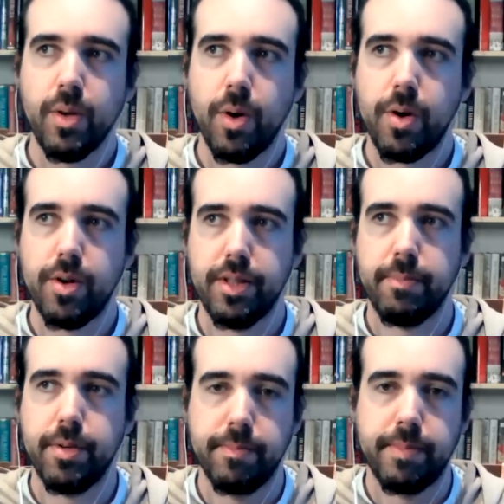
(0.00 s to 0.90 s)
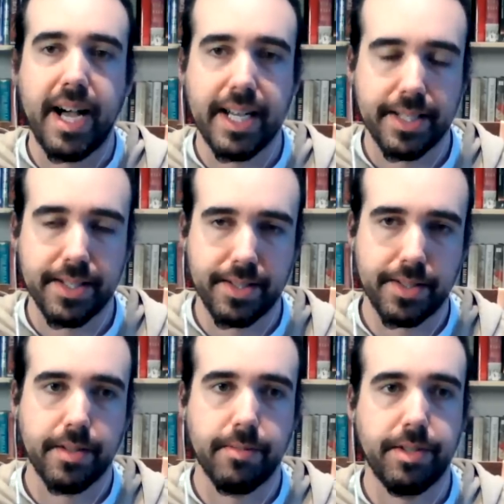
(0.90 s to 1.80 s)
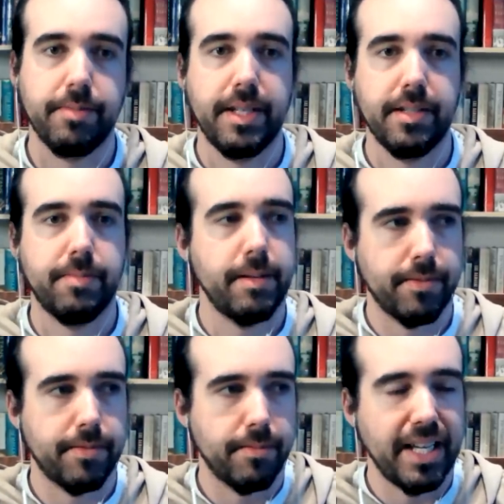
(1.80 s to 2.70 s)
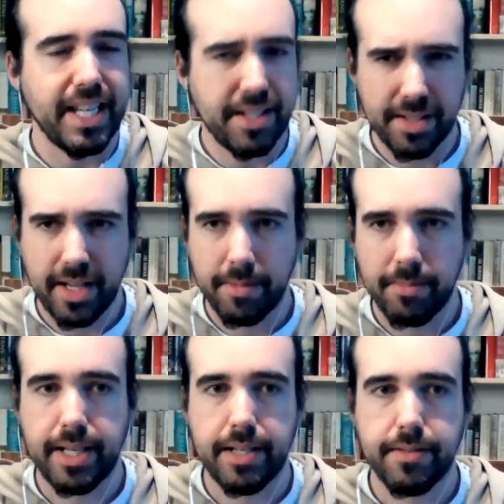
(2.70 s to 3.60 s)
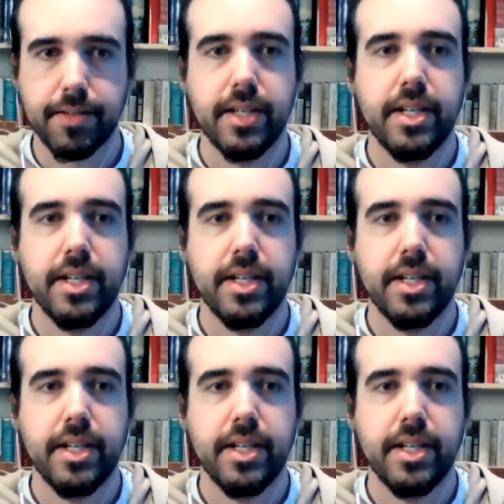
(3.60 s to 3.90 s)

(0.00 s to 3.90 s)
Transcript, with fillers: or the Purbayas, which means people from the east, I believe,